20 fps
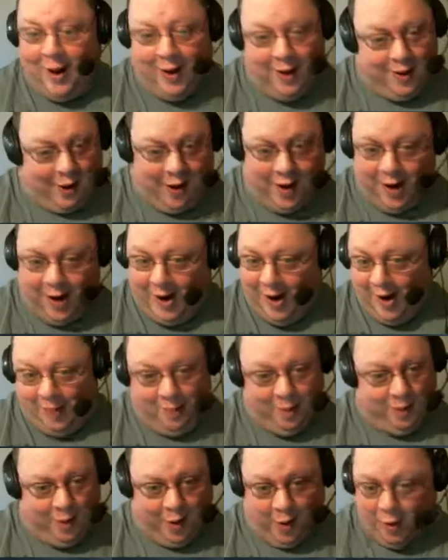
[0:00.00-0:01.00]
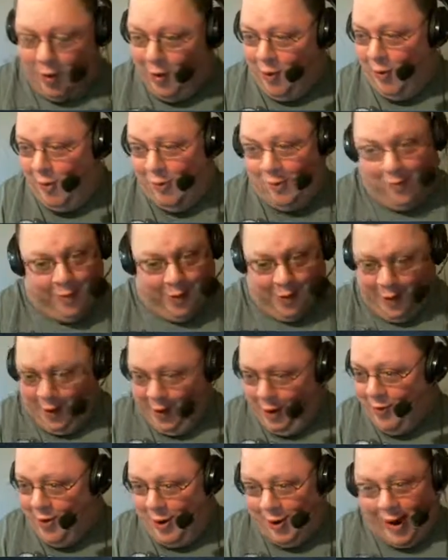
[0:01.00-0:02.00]
No.
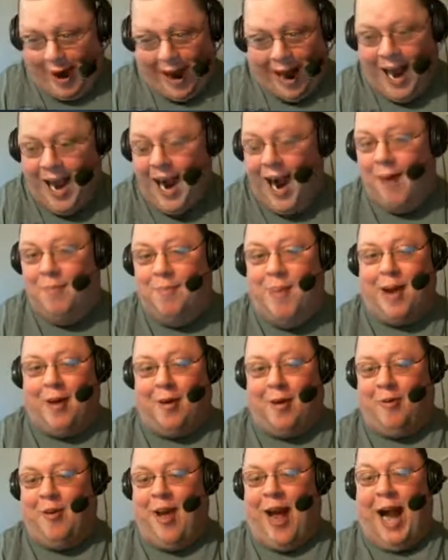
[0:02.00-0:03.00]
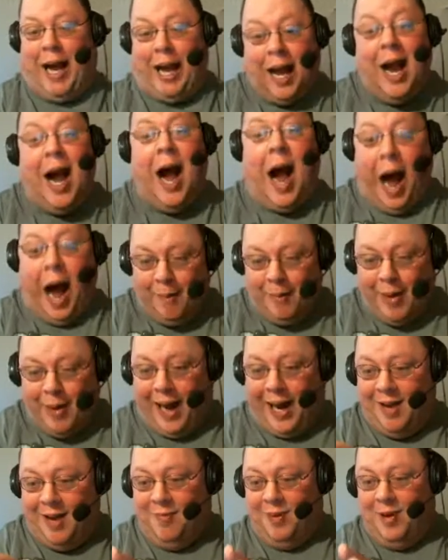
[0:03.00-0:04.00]
A matter of fact, I'm
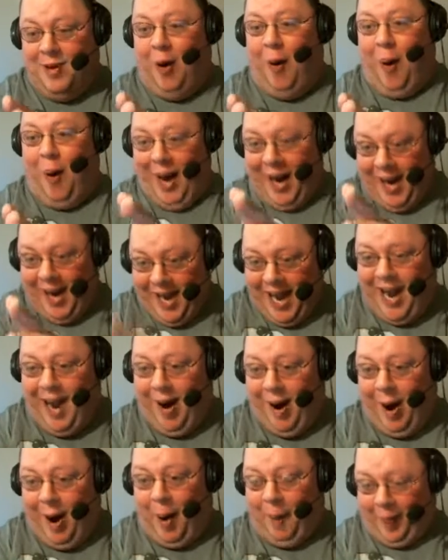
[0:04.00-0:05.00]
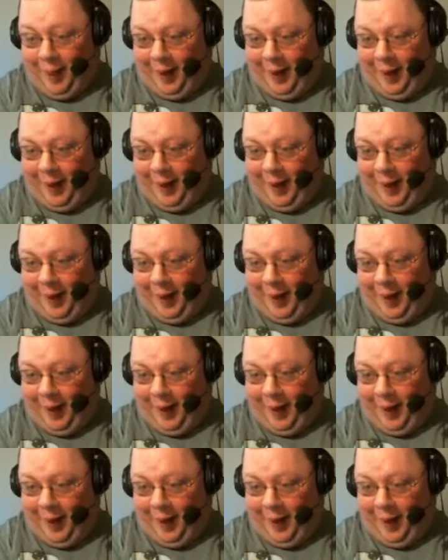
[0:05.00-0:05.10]
not even going near a